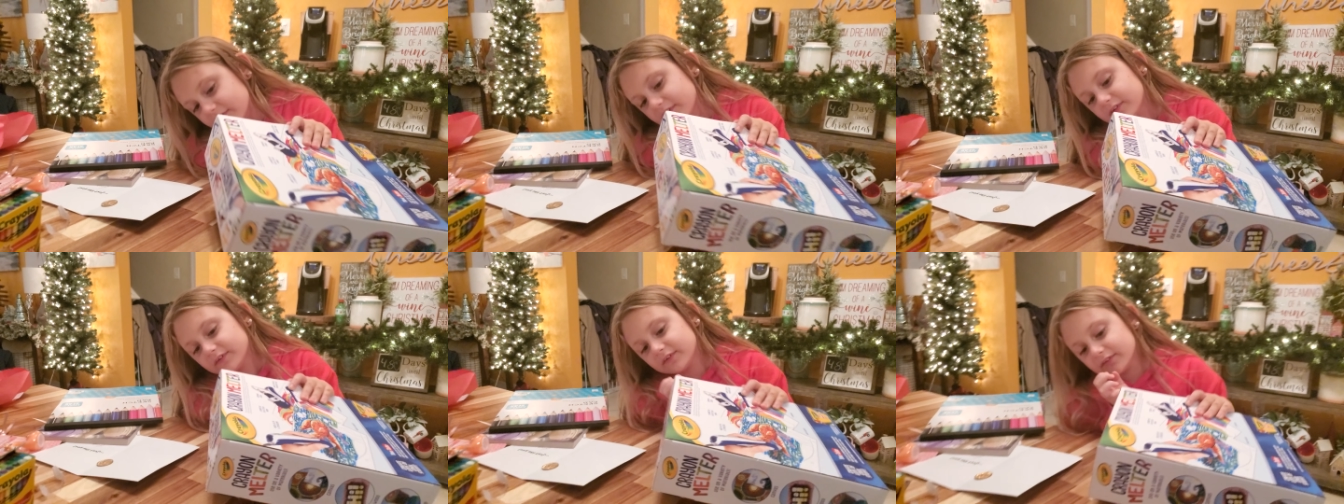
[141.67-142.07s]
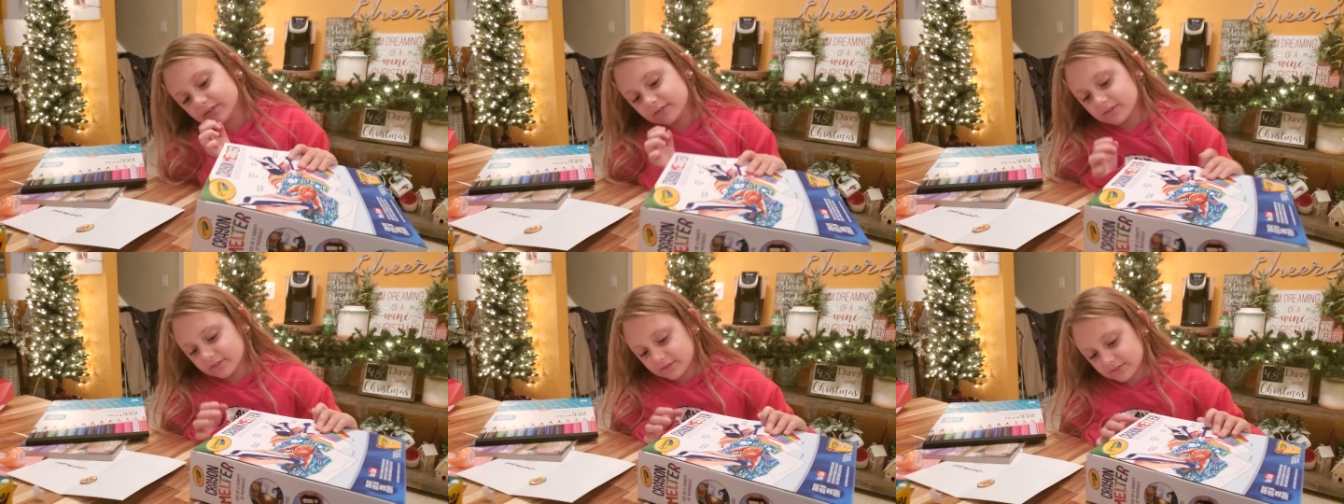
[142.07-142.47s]
What do you say
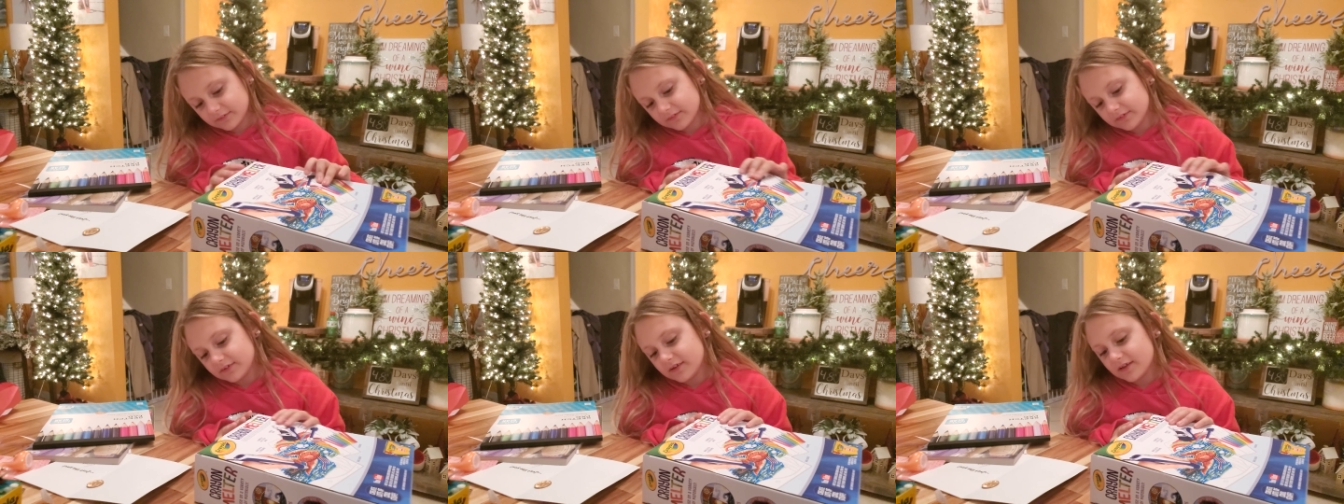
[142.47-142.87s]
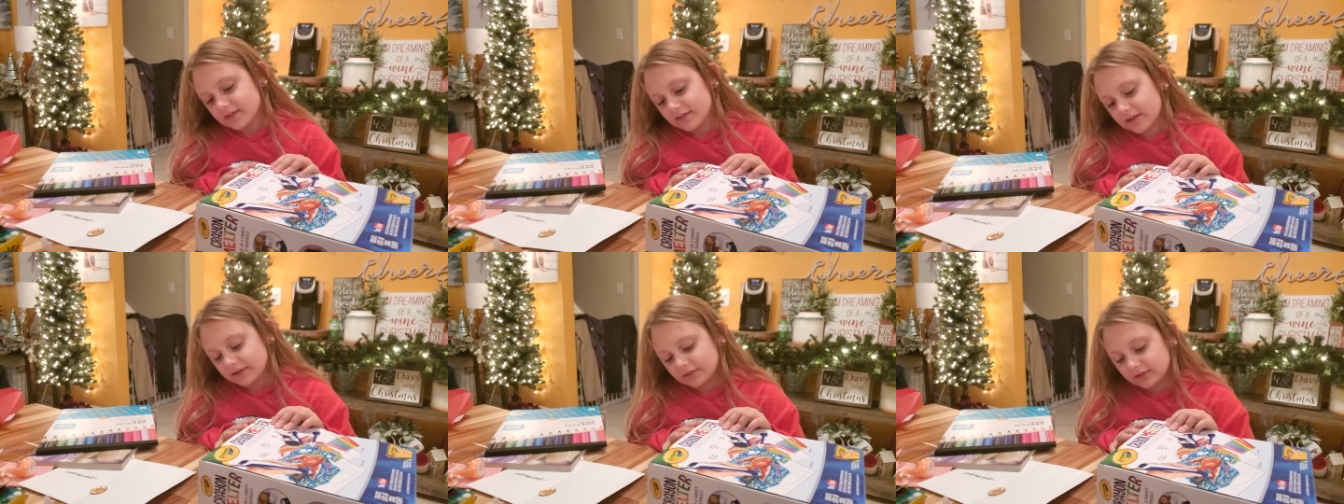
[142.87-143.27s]
to Grandma?
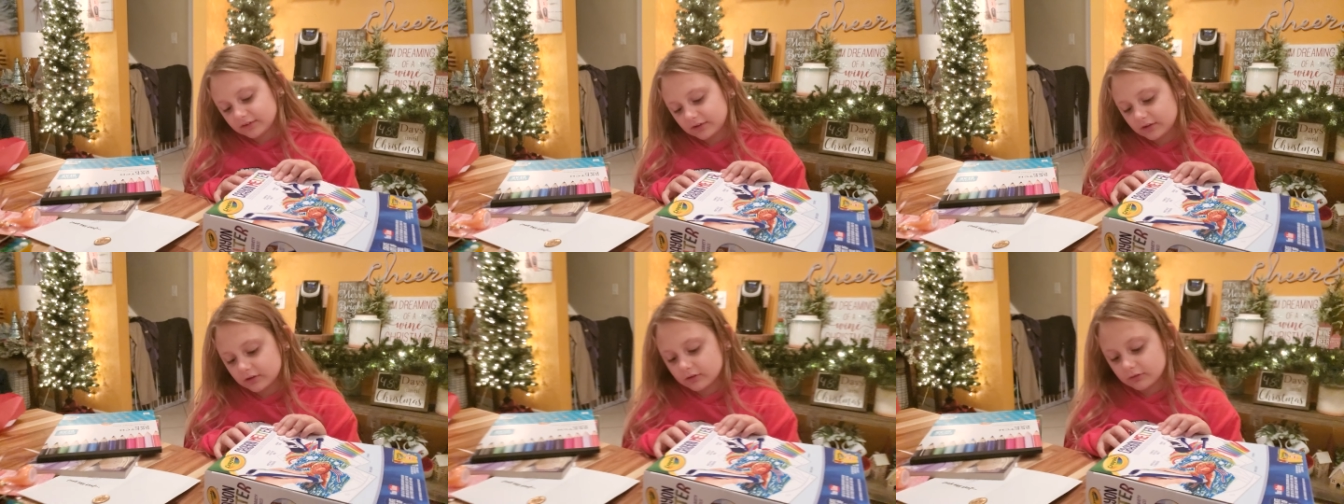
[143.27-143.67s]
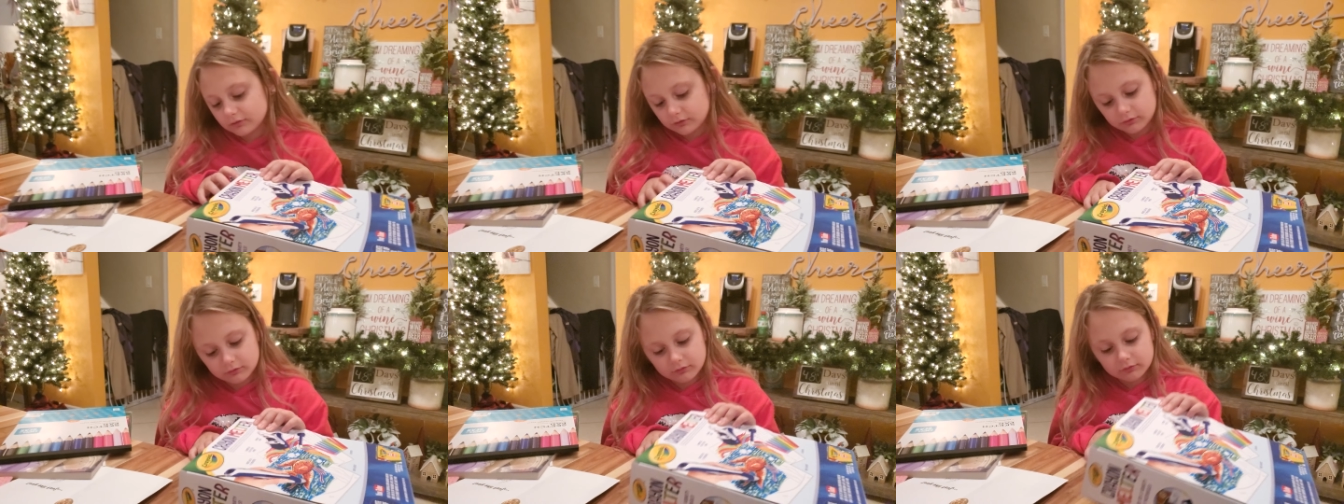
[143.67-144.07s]
Thank
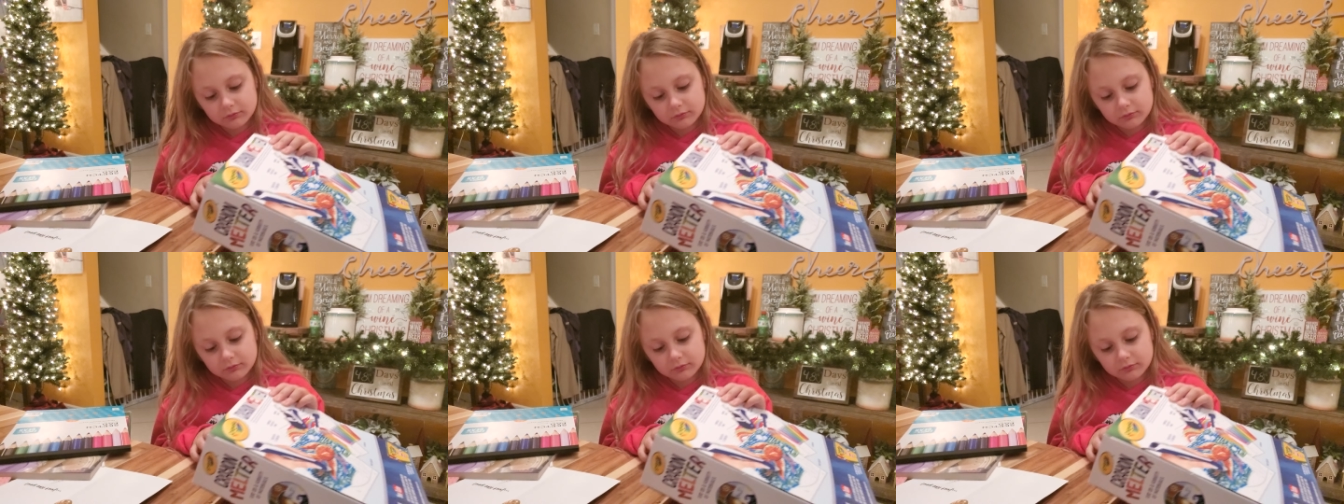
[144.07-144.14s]
you.